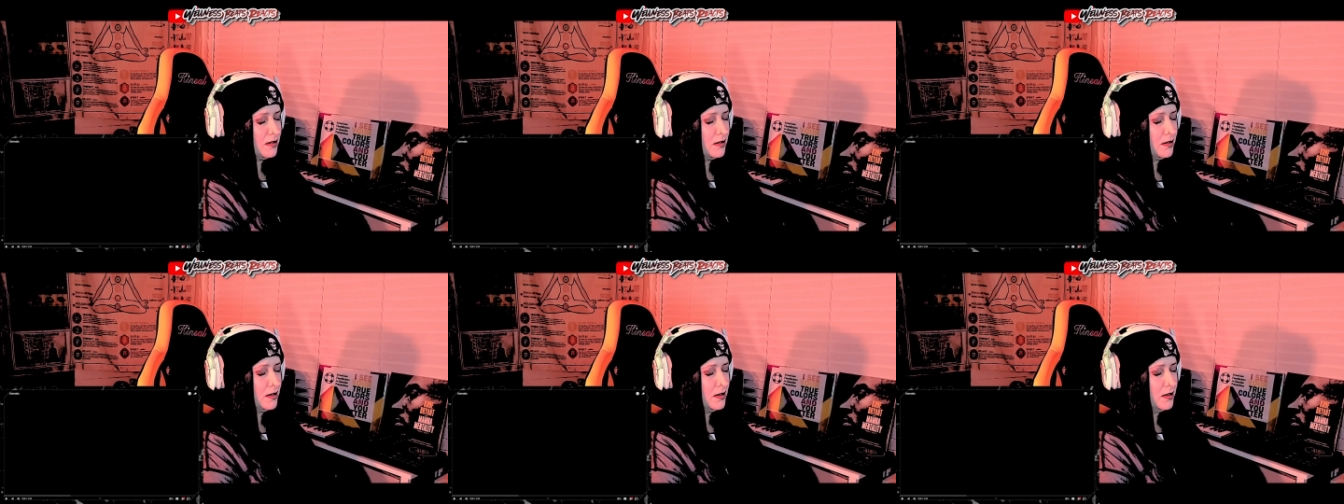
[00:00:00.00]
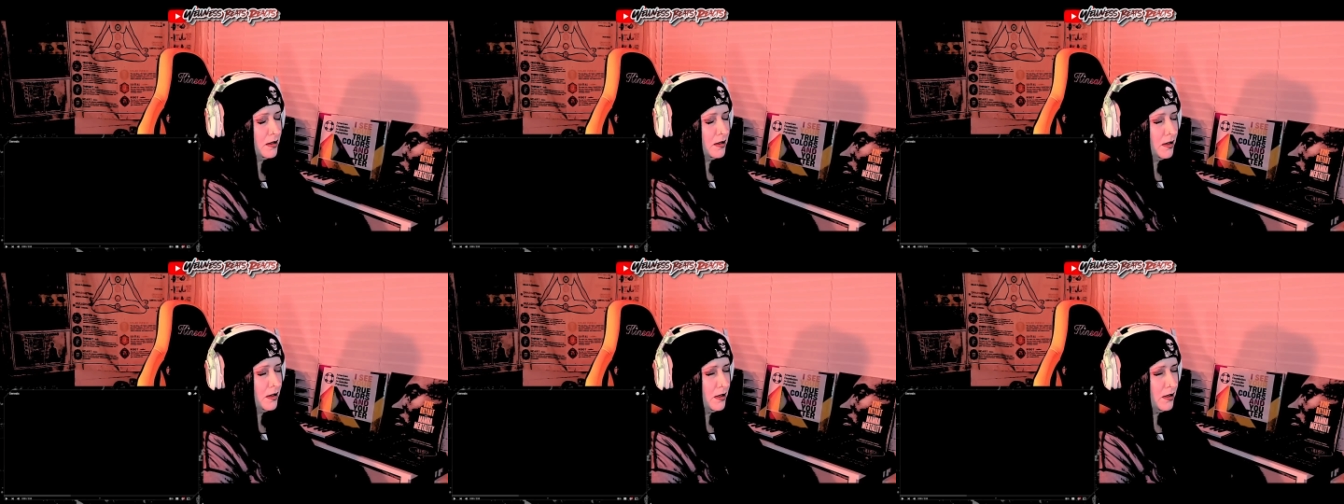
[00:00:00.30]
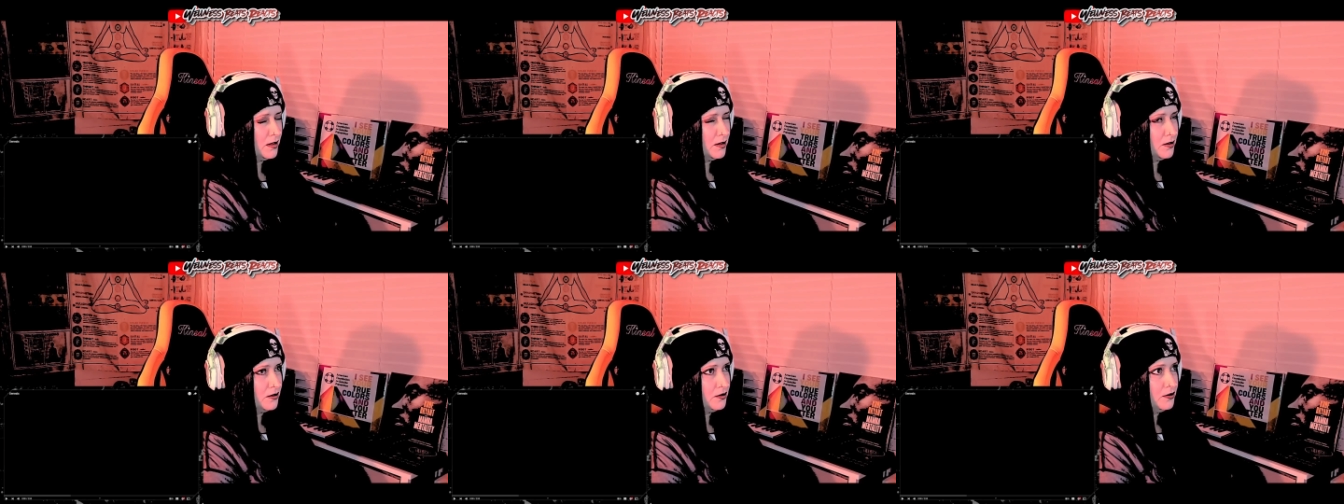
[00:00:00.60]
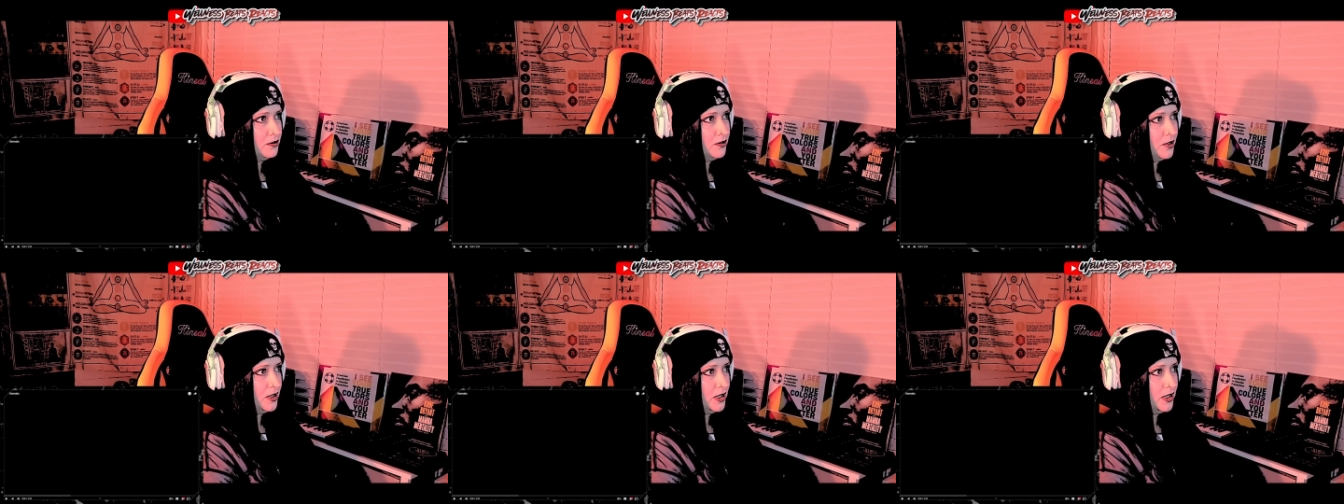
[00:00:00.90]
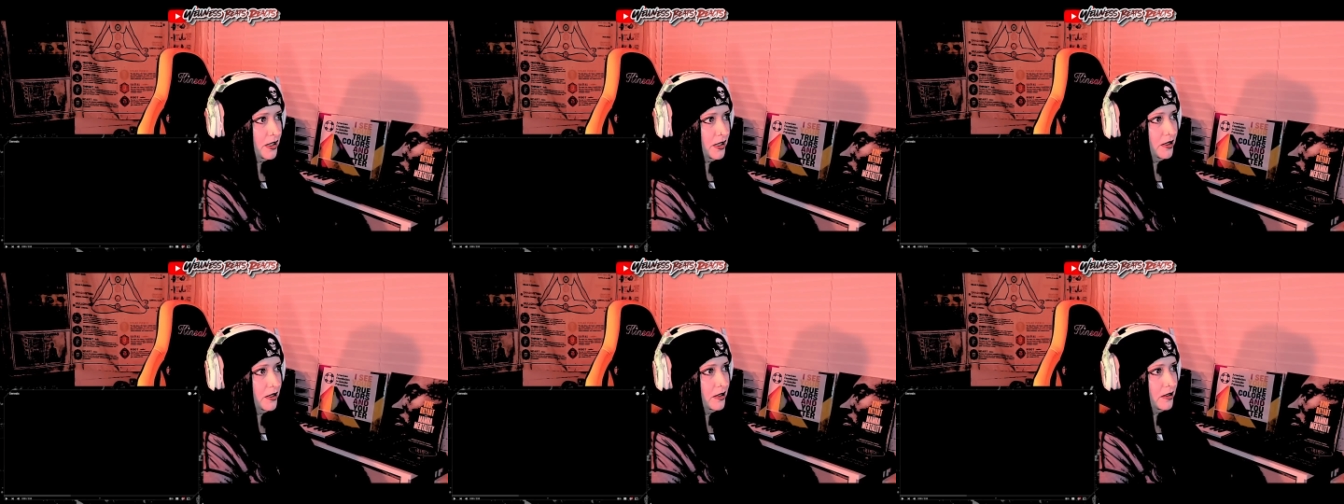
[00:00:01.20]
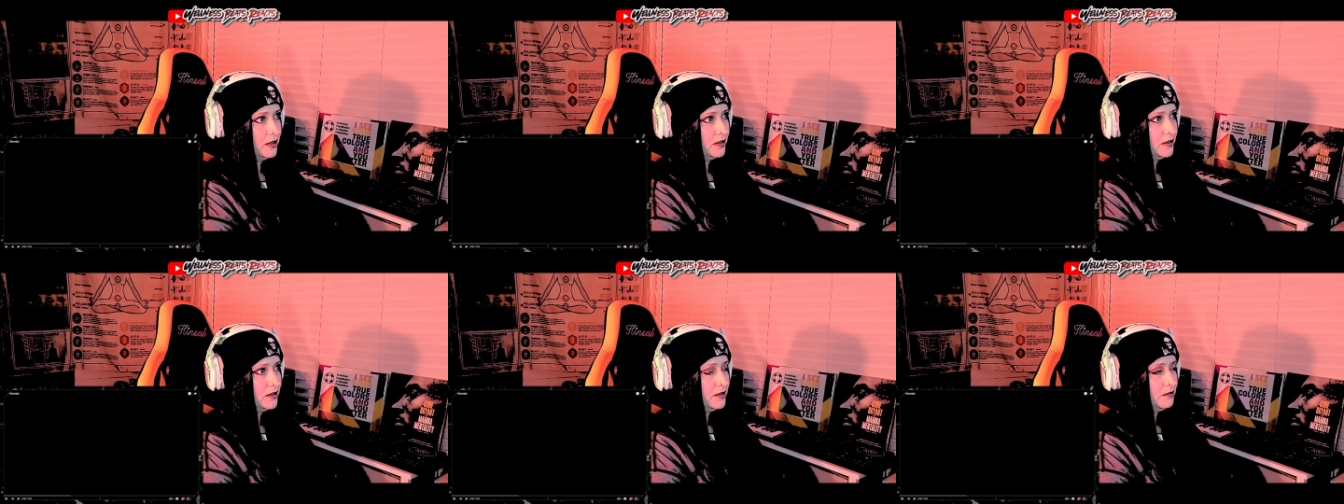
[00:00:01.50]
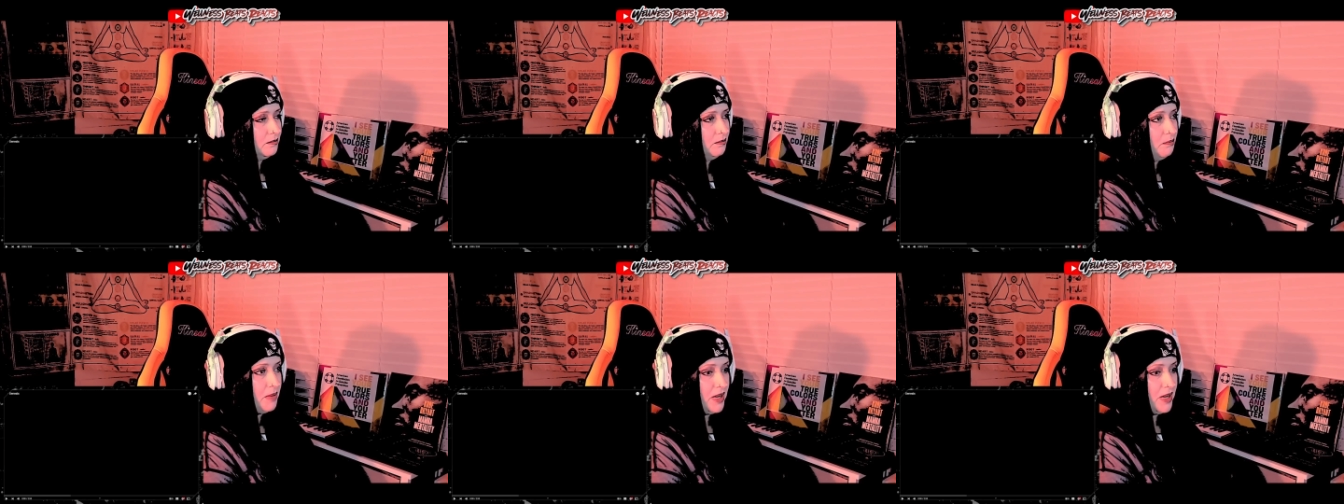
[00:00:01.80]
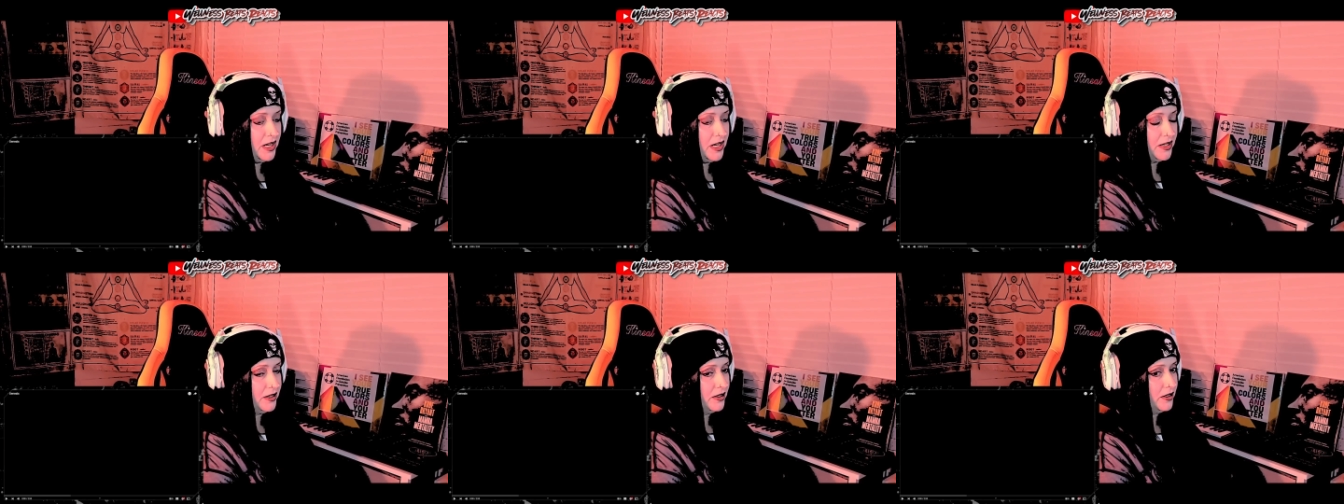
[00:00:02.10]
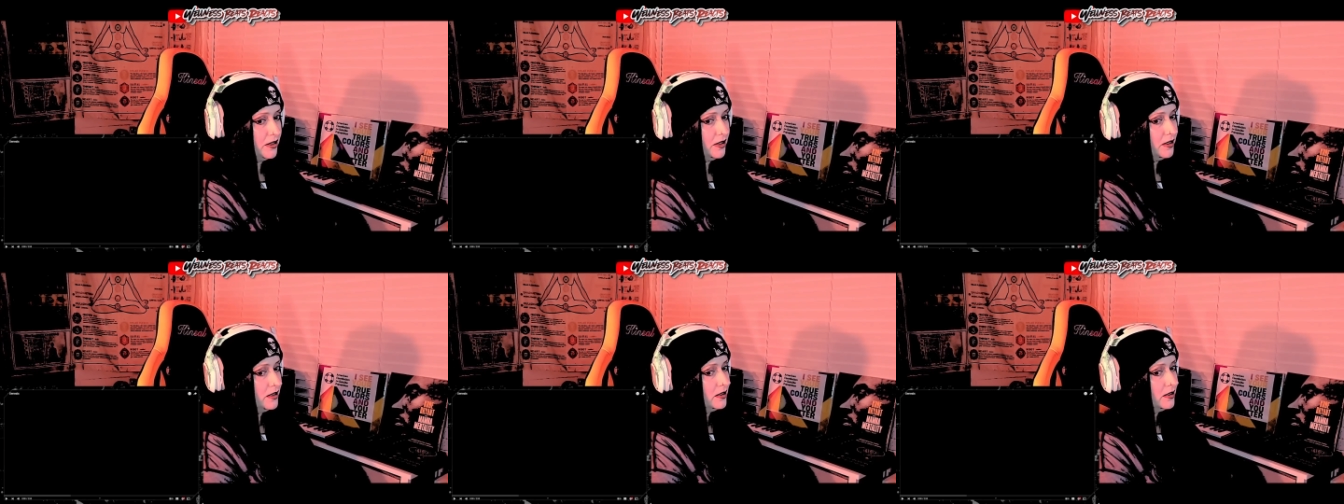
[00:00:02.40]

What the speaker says: just fire. Banger.